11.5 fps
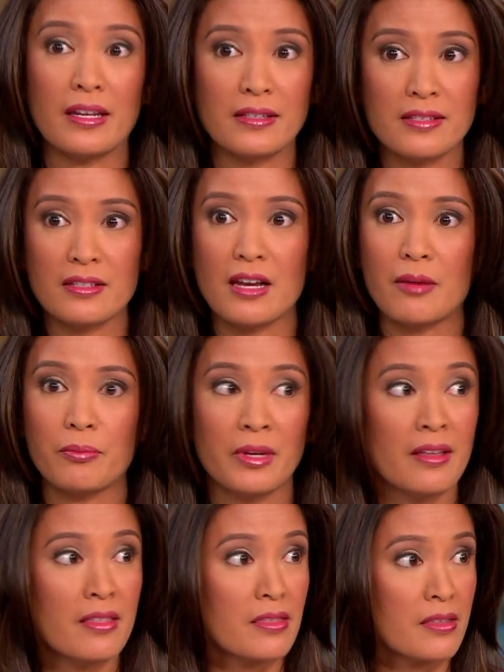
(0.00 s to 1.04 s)
and stop
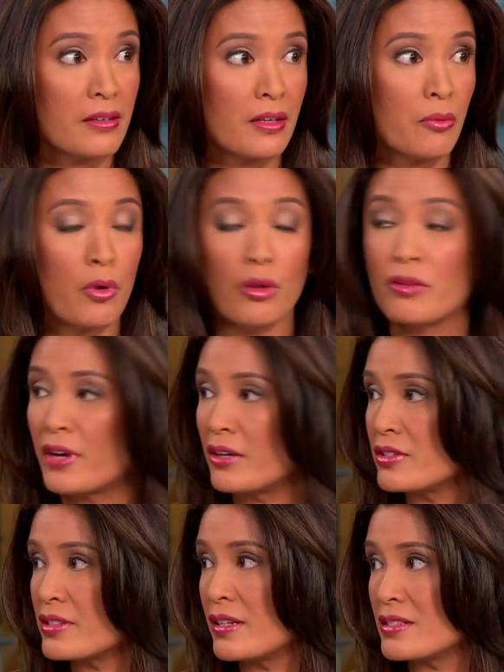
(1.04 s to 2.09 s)
the Ebola
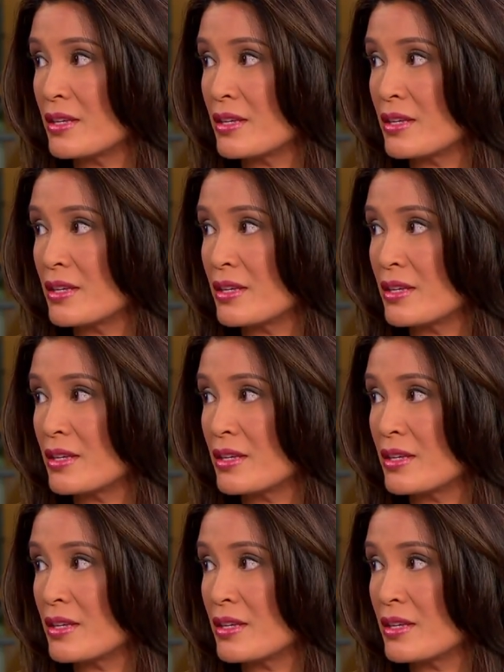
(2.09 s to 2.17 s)
virus at its